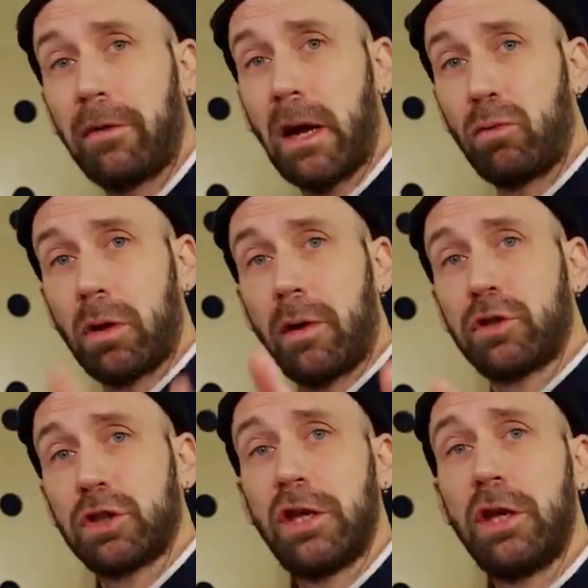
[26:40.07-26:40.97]
I would love
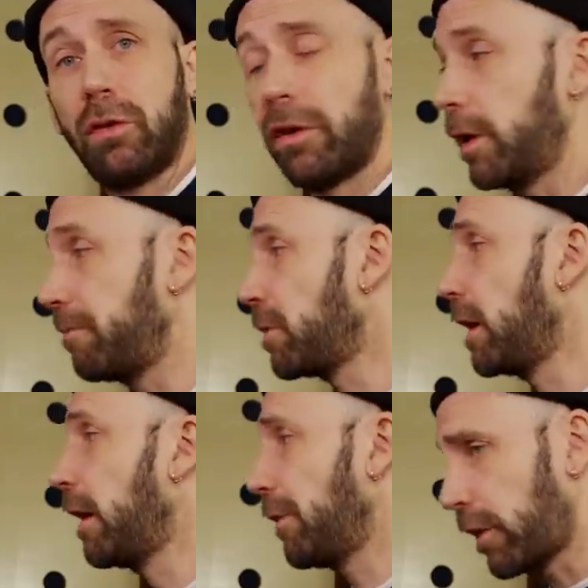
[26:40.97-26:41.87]
to see you there.
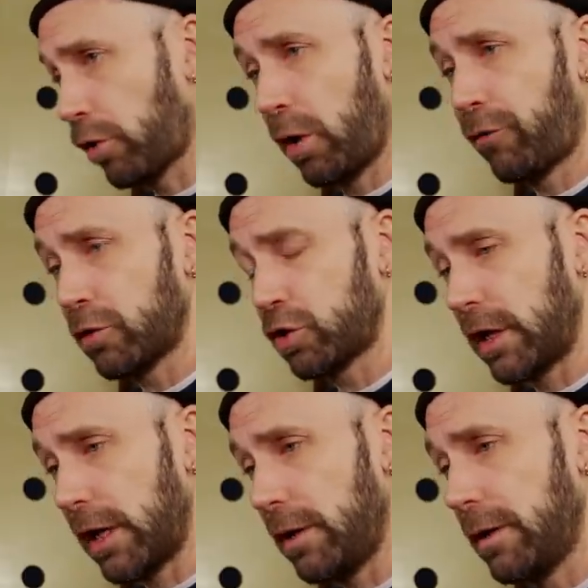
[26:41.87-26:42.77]
That's all for
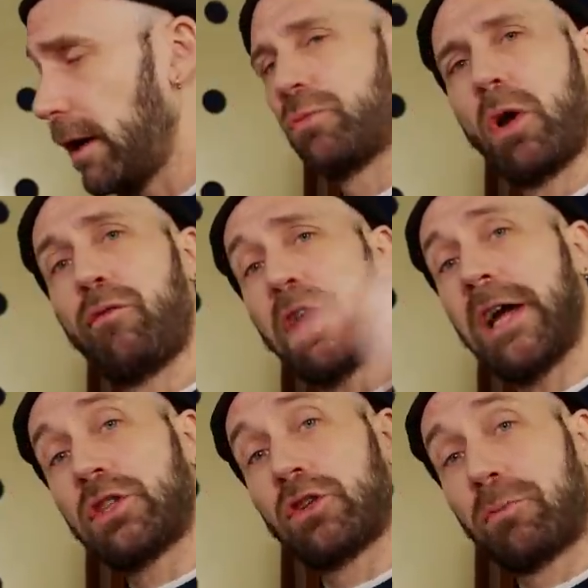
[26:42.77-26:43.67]
today. Don't
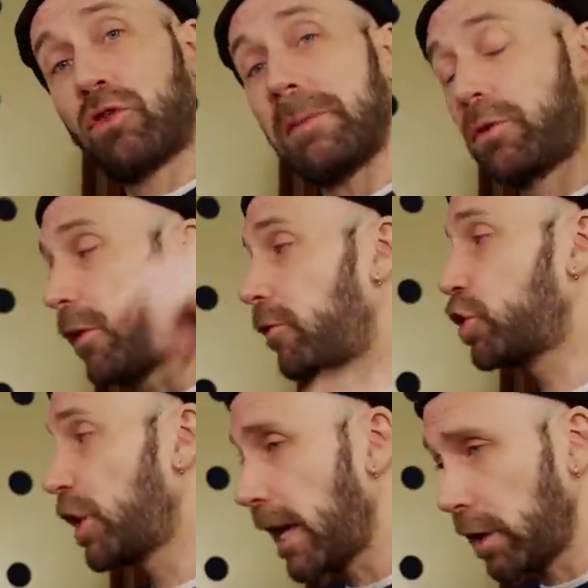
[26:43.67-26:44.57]
forget to subscribe to this
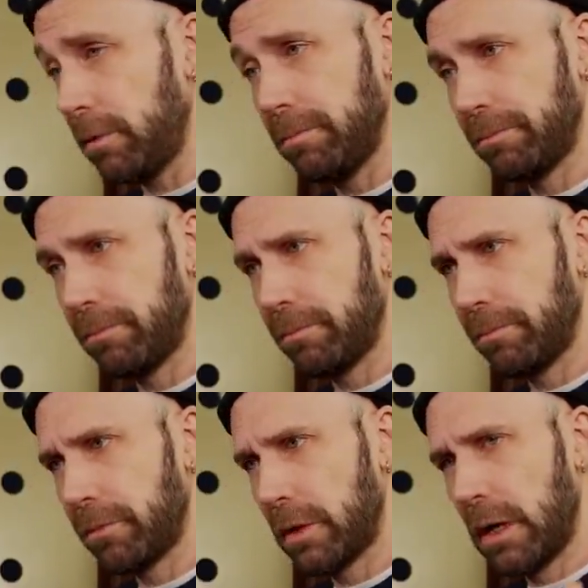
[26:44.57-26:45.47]
channel.
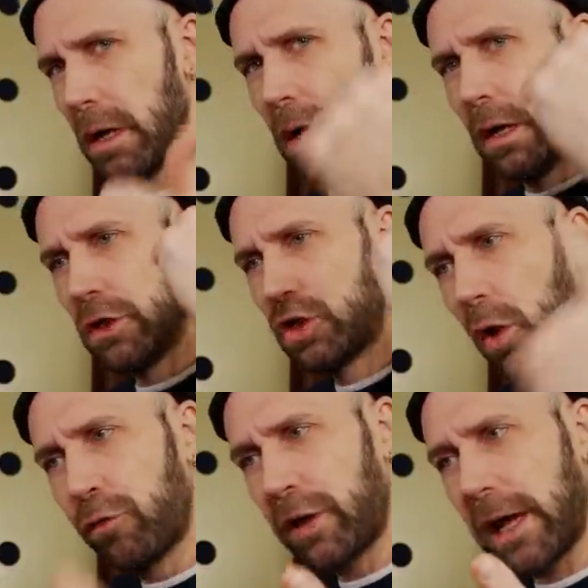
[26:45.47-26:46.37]

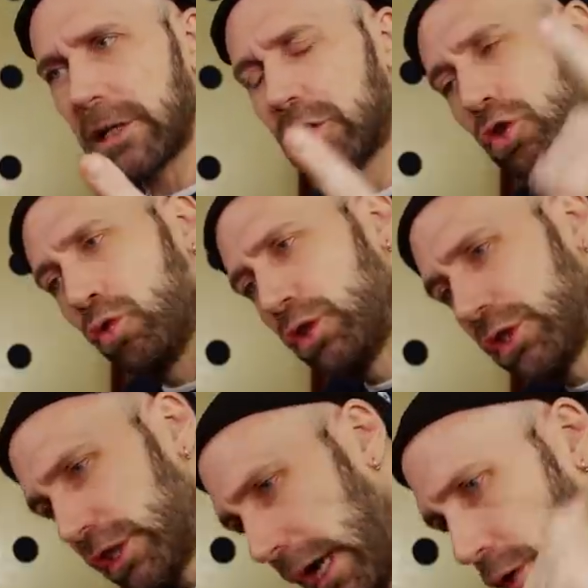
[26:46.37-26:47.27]
Don't forget to
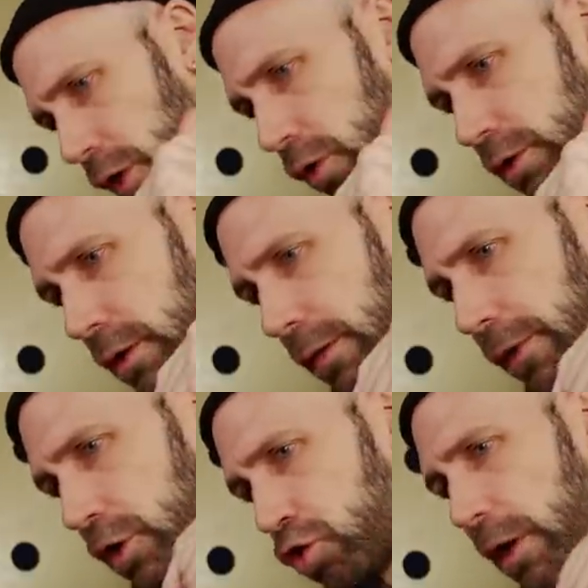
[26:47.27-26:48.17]
download
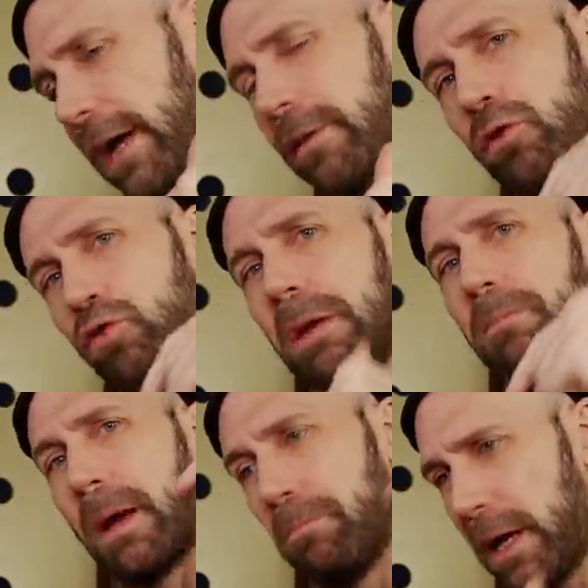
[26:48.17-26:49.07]
the tracks at Rate
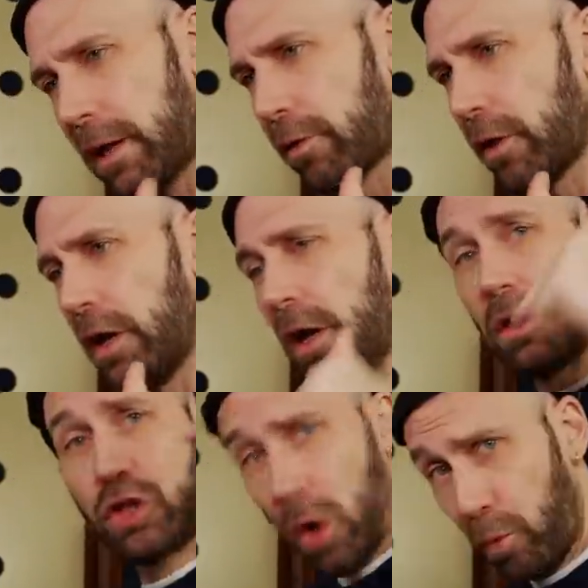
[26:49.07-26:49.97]
My Mix.
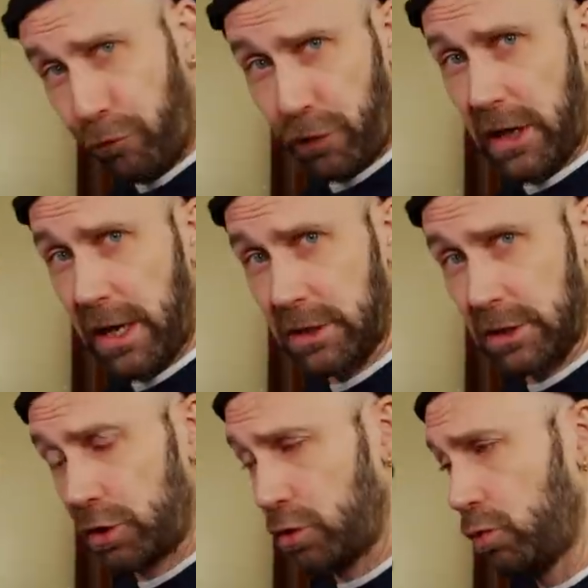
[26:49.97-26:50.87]
Don't forget
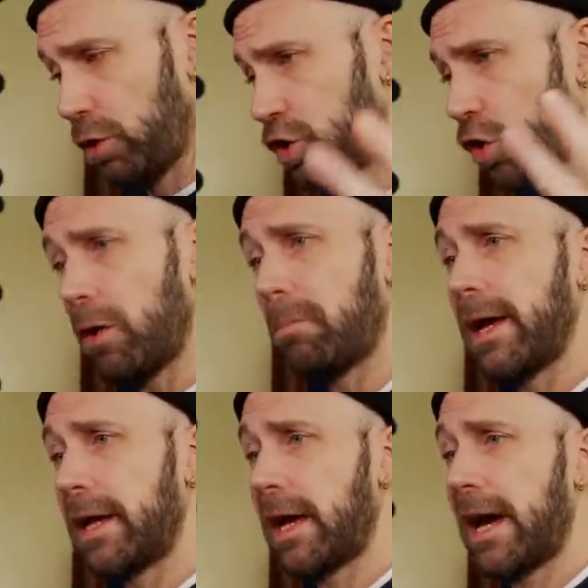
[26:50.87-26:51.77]
to join my
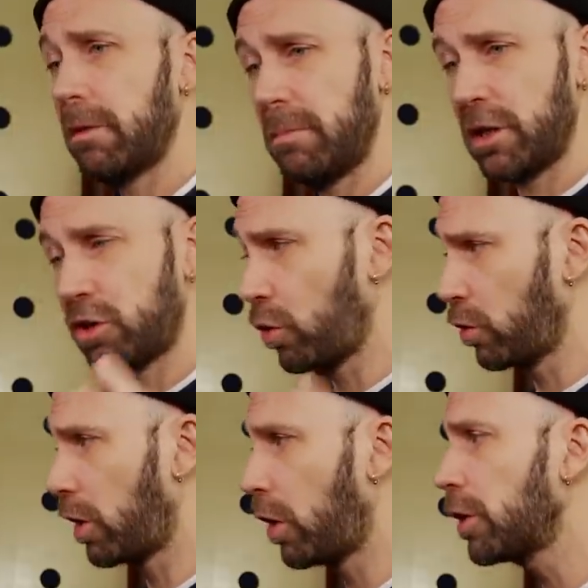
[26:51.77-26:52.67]
academy,
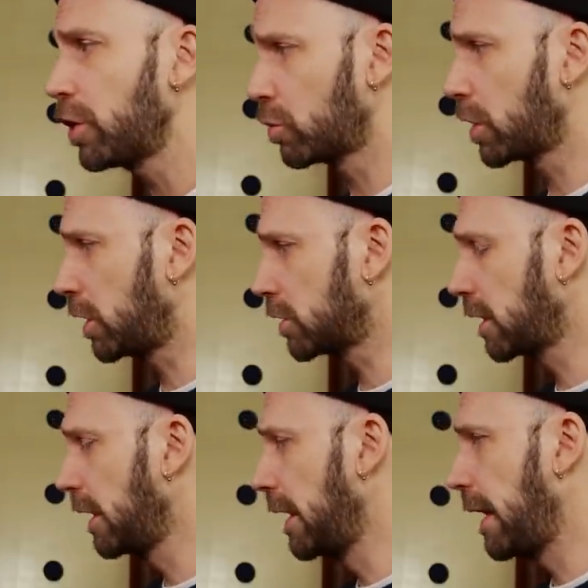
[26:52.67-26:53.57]
KOHLE Audio Kult.